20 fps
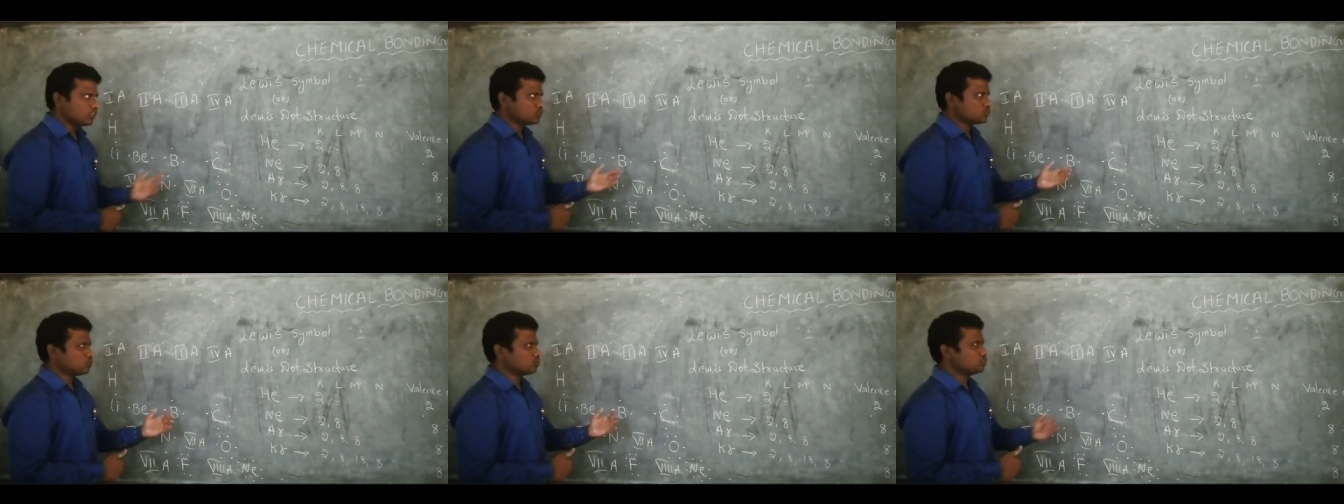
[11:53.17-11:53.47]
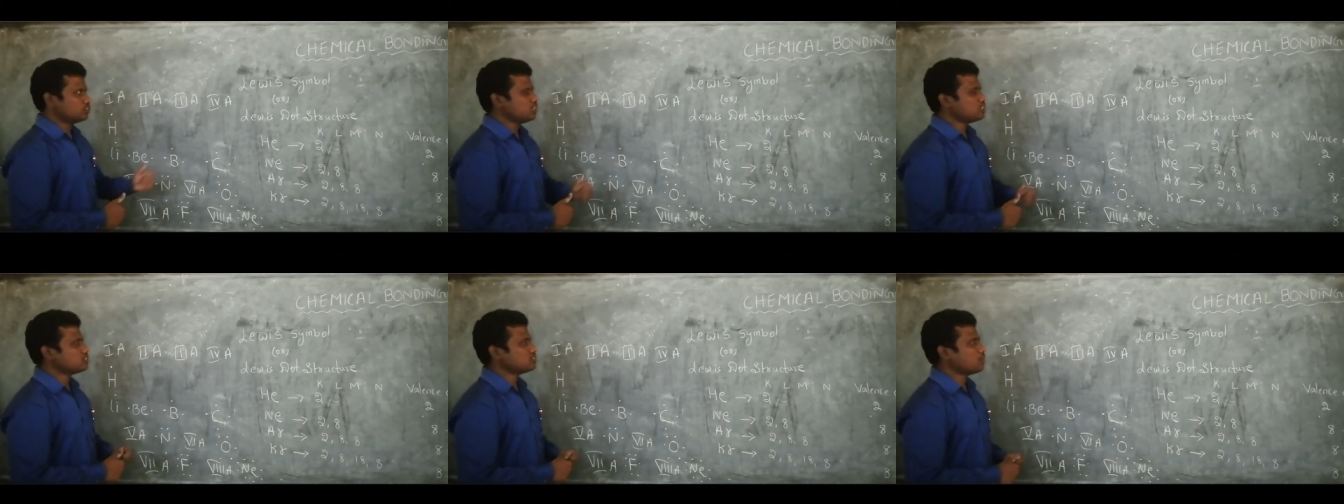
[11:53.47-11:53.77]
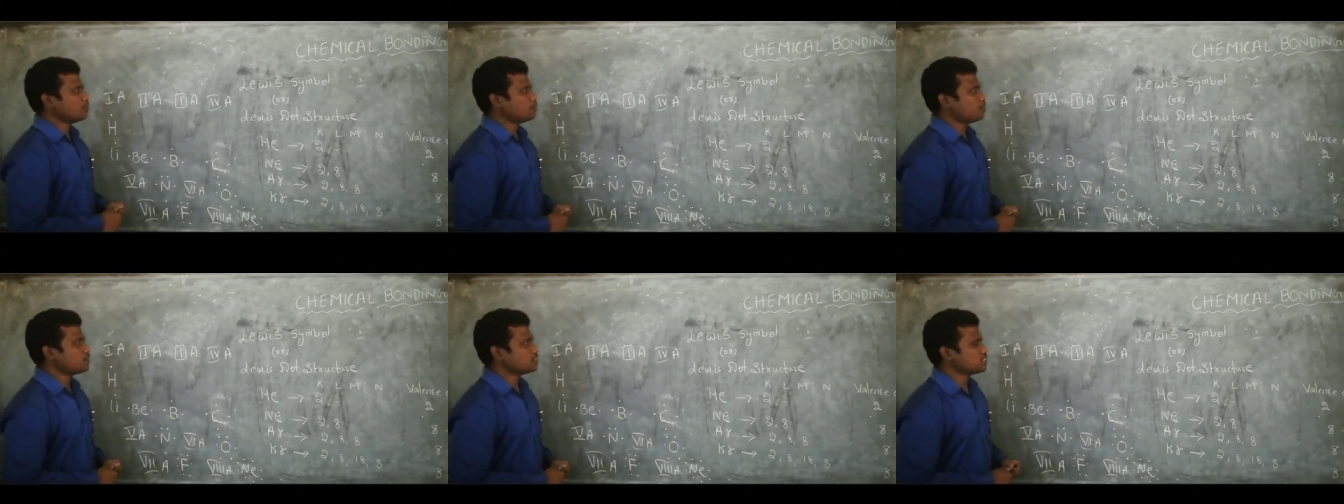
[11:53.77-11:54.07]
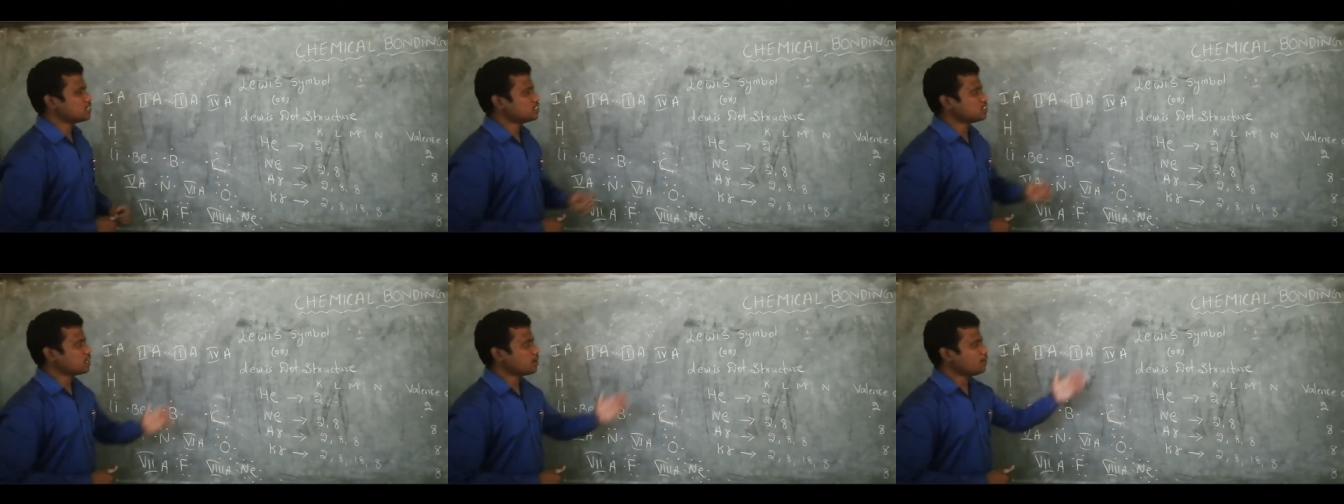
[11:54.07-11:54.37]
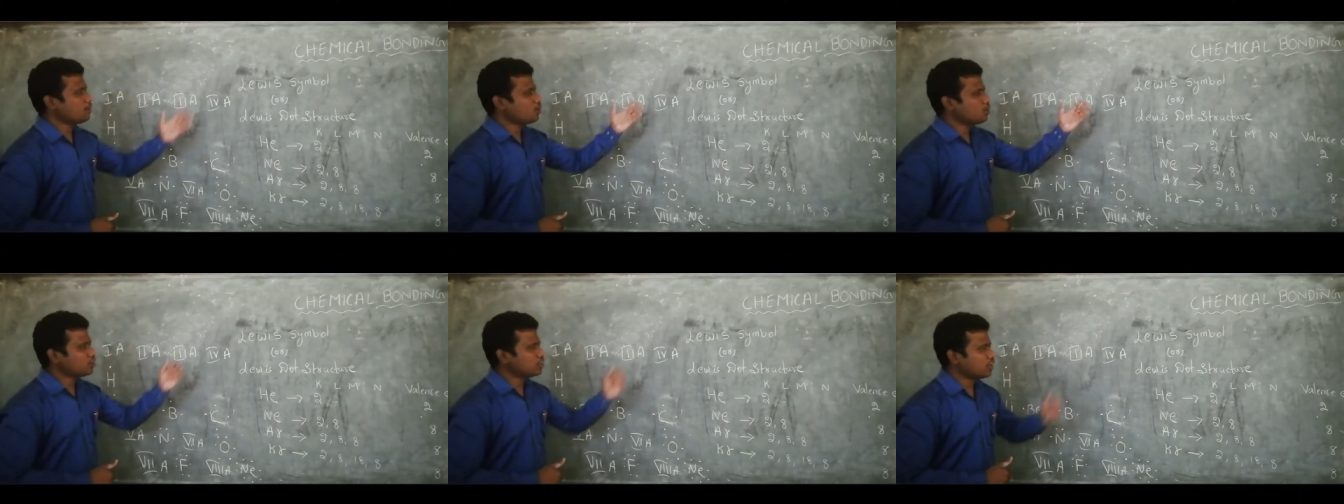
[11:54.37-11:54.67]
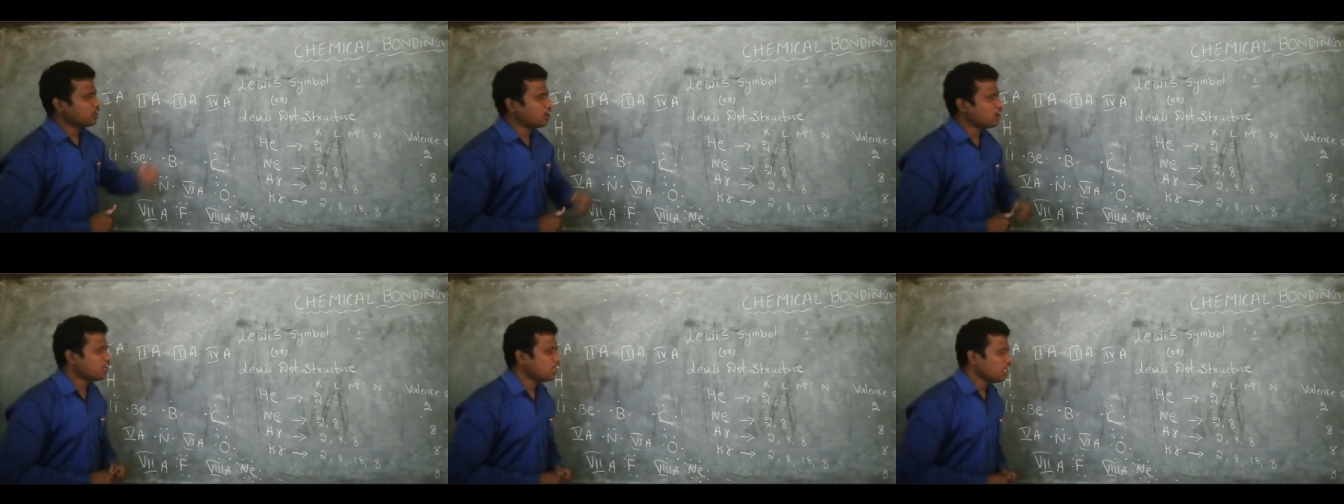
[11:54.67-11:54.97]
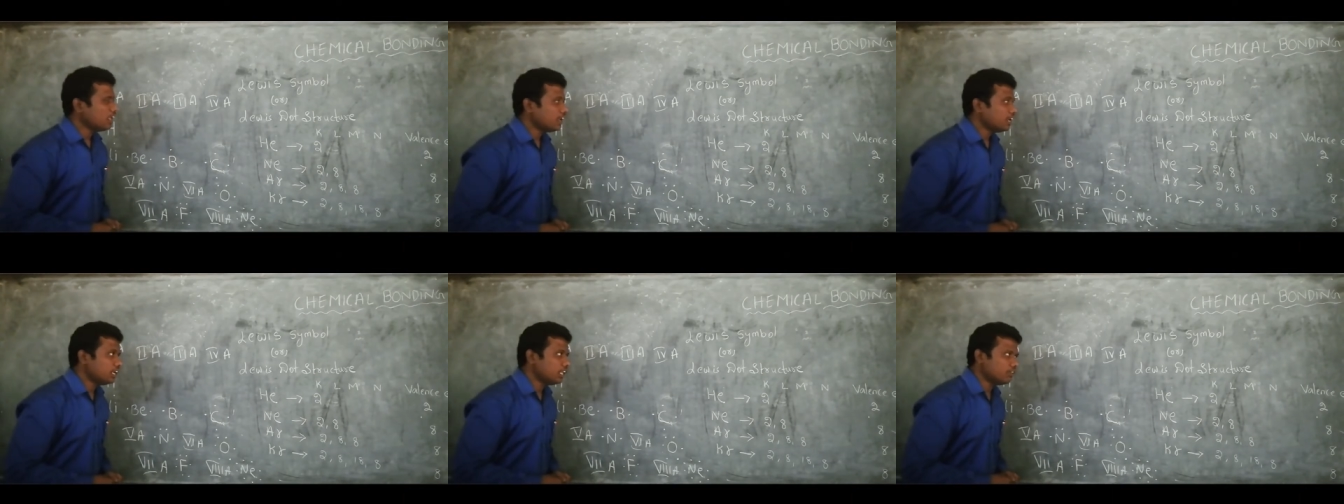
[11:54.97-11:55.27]
So this represent about
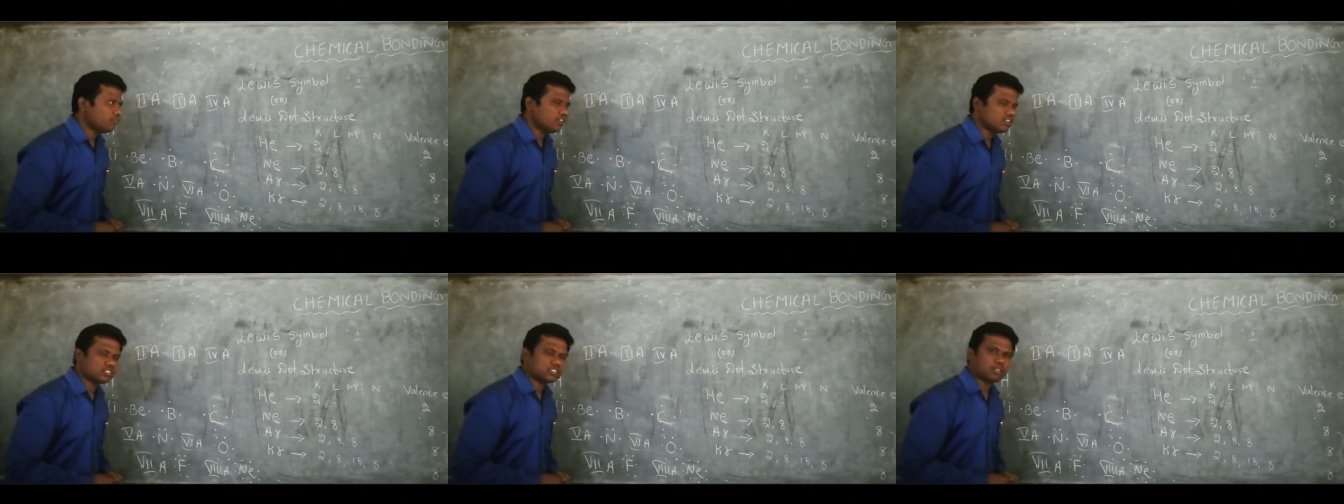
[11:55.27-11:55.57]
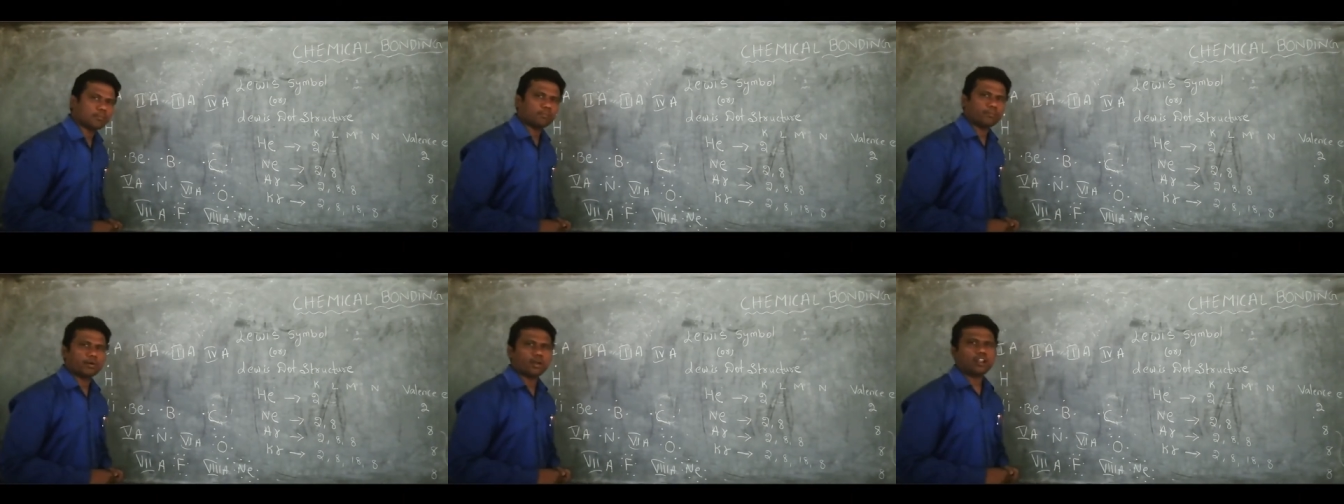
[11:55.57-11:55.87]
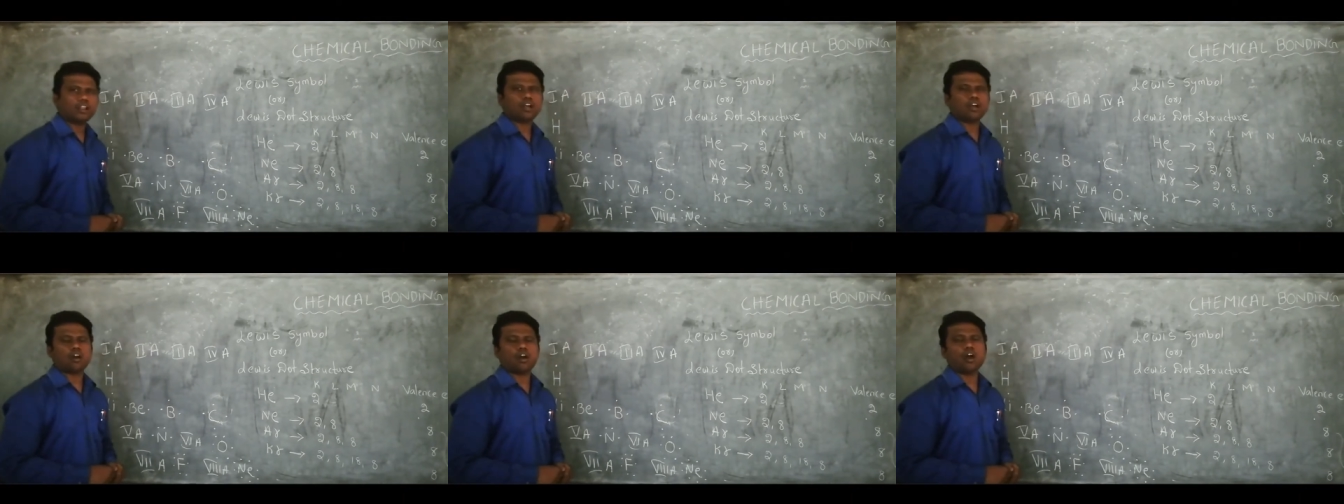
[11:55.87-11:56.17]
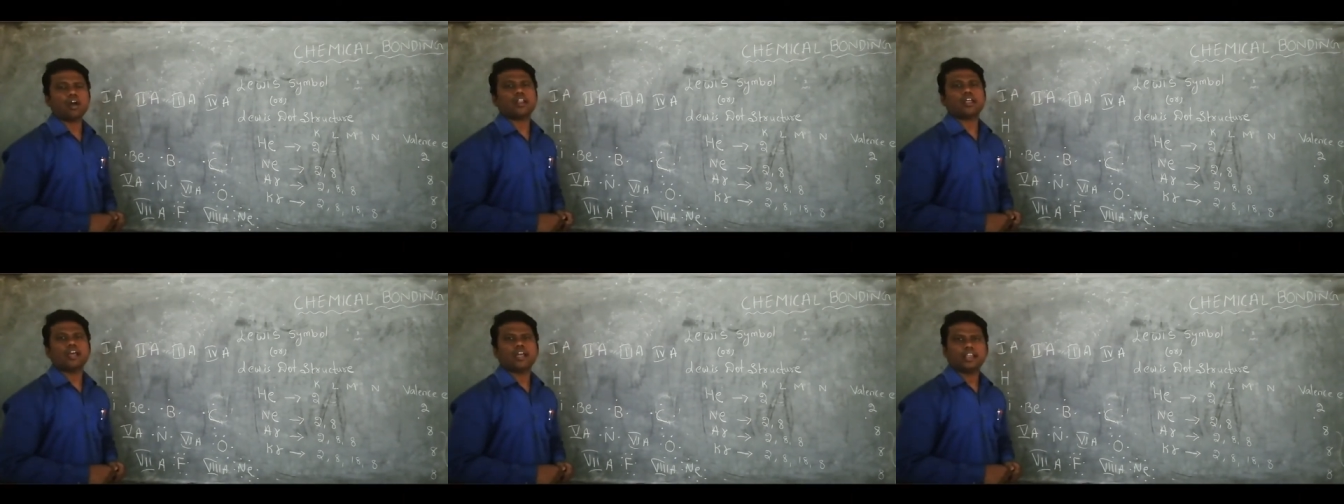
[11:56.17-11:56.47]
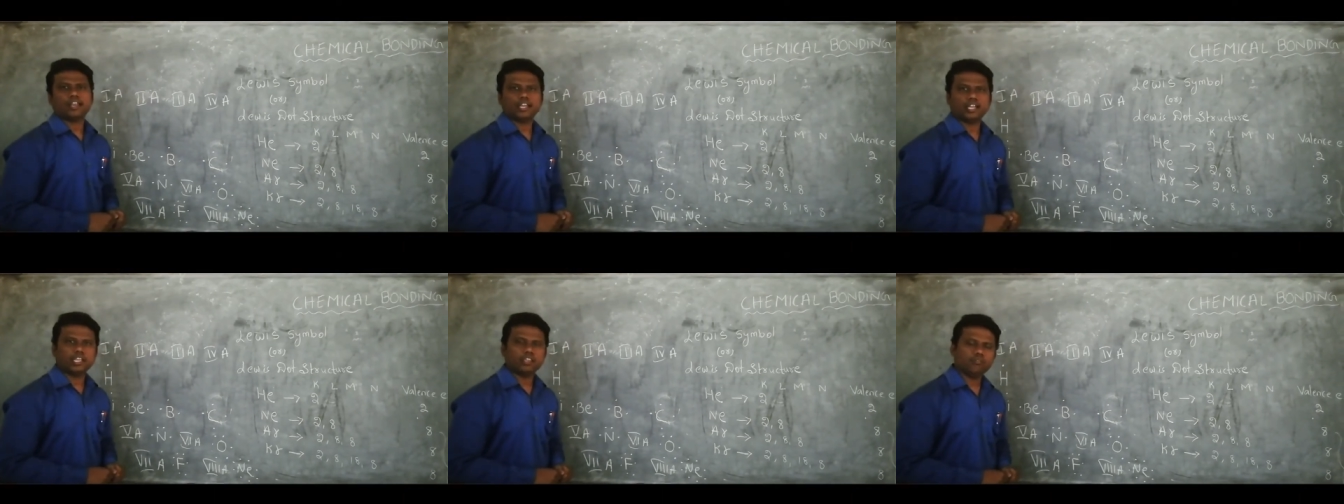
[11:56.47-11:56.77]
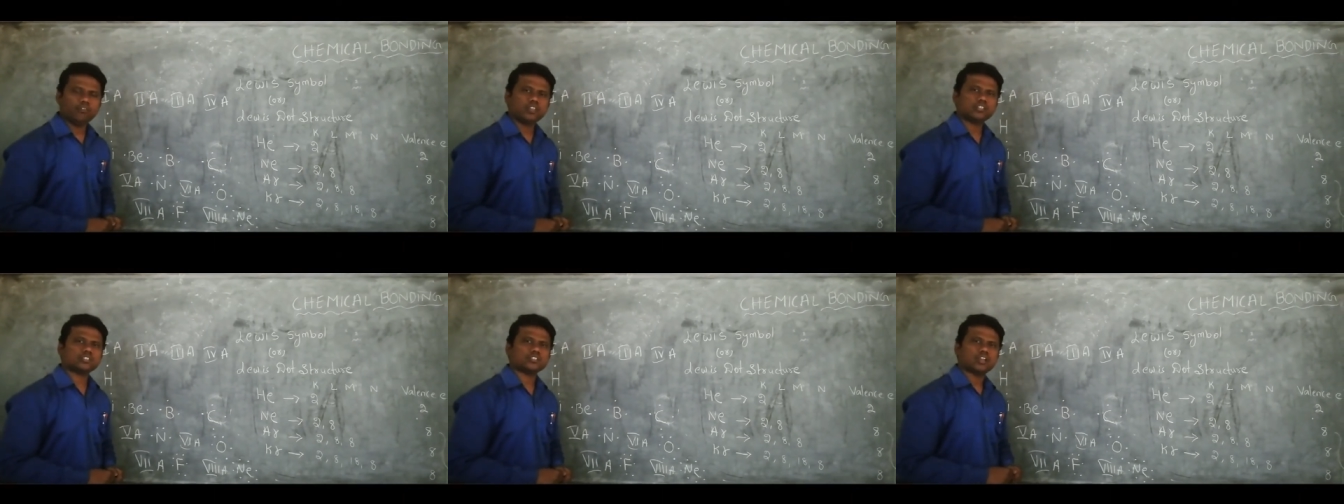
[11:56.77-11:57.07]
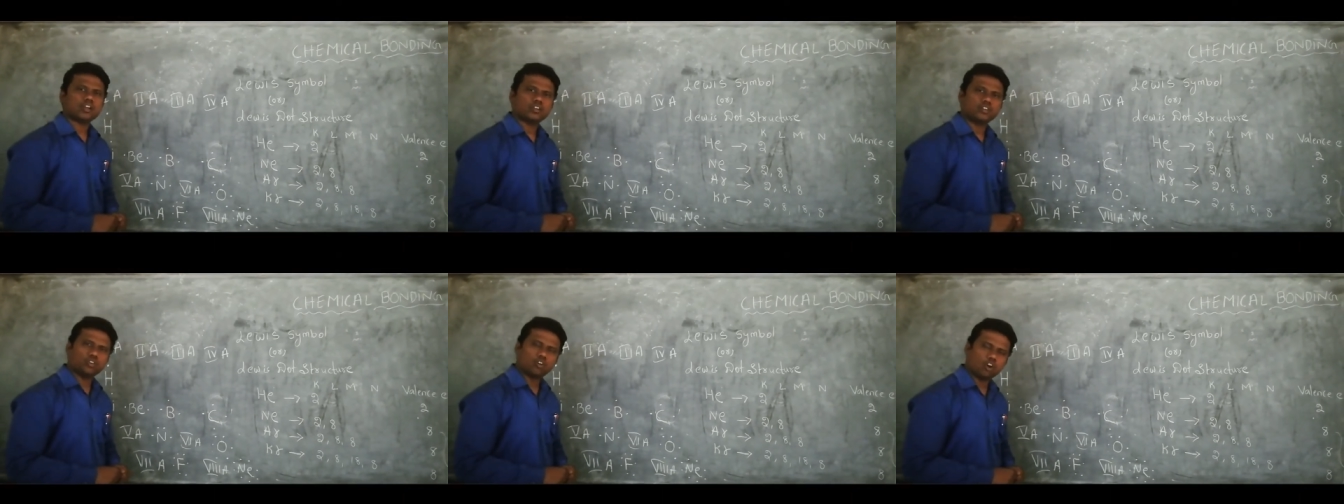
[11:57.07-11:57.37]
a Lewis symbol or Lewis